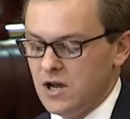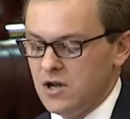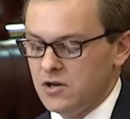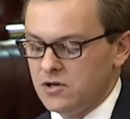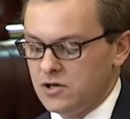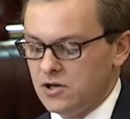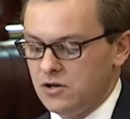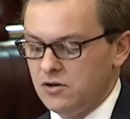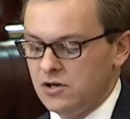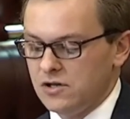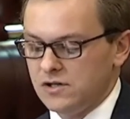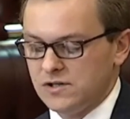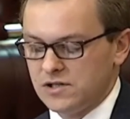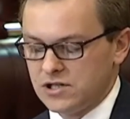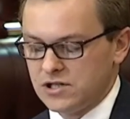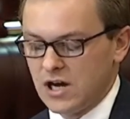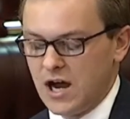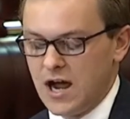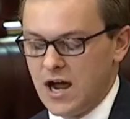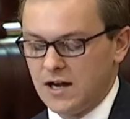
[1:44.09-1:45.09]
tunas,
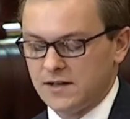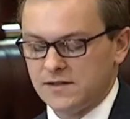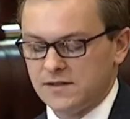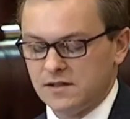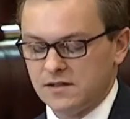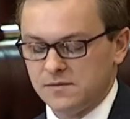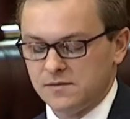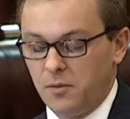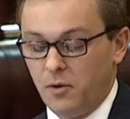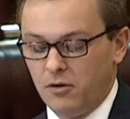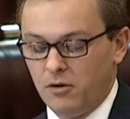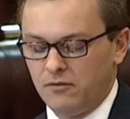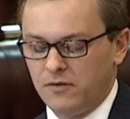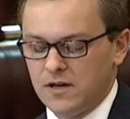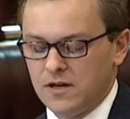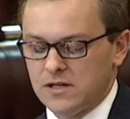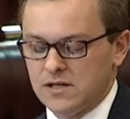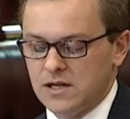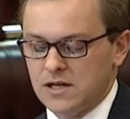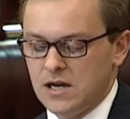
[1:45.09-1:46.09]
sharks, and
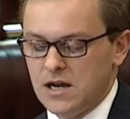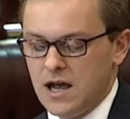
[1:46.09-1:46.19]
sportfish,